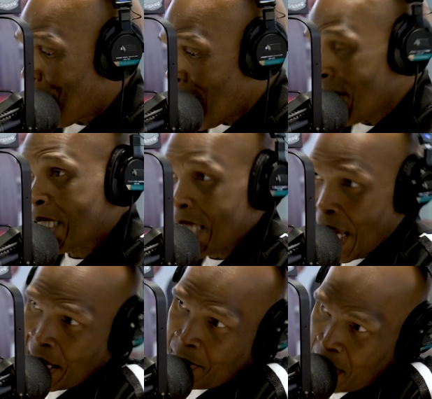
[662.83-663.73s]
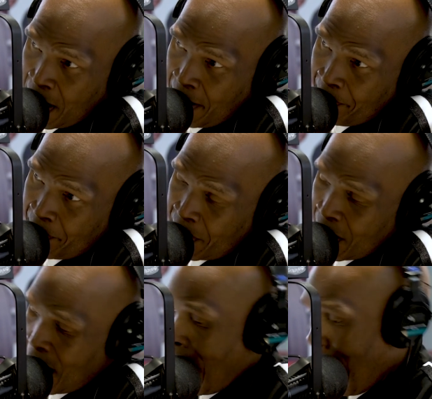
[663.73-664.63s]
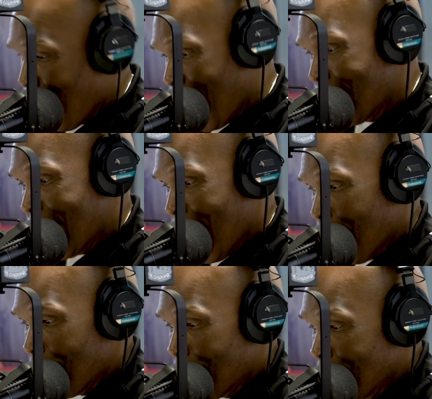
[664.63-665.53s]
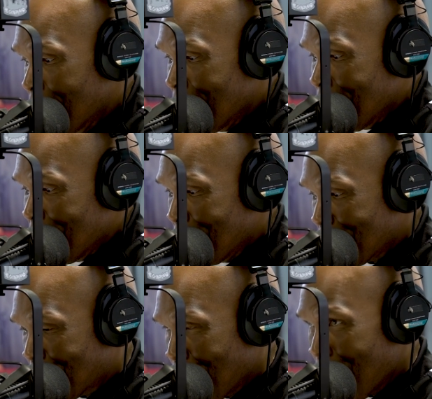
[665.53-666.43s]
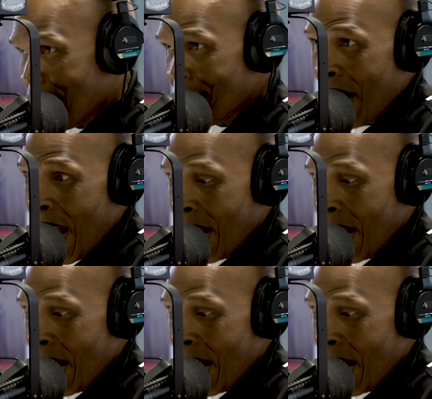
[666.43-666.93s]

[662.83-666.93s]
being said, man, all right, let's do it. All righty now, the story of